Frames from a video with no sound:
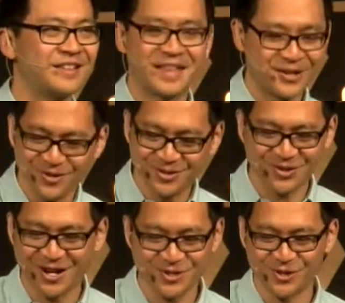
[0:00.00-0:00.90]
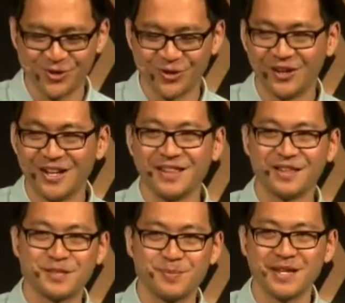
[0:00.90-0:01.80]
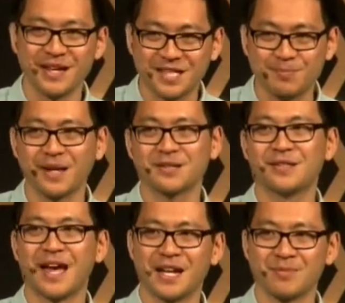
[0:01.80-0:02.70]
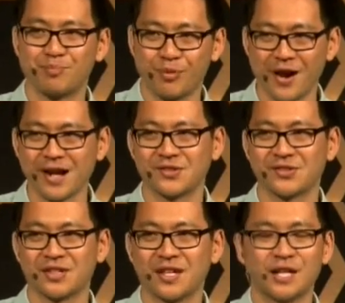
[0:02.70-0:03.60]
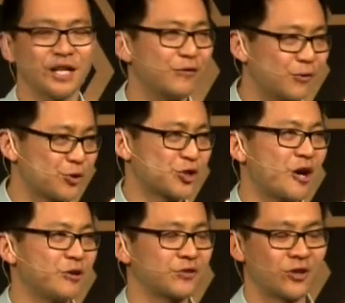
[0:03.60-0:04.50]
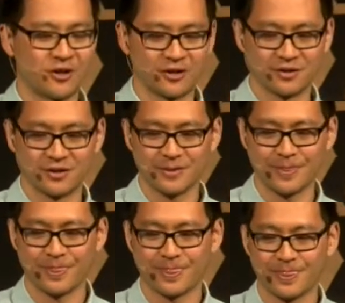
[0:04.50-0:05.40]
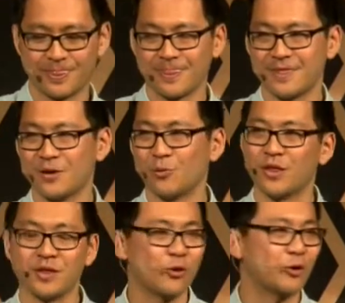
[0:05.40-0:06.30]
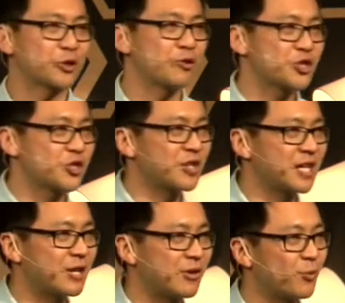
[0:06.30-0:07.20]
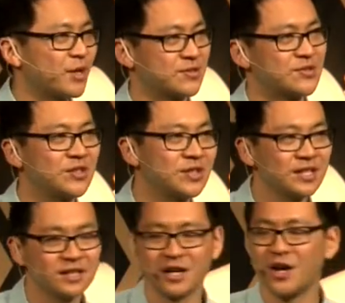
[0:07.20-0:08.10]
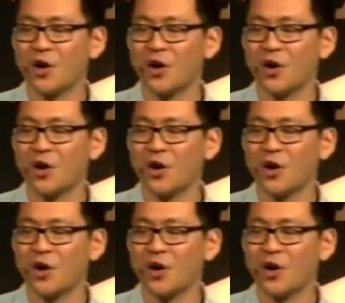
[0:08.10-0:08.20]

They're not strange at all. They're to be expected and embraced if you're a child of God. Whether you're a Christian here in Western Sydney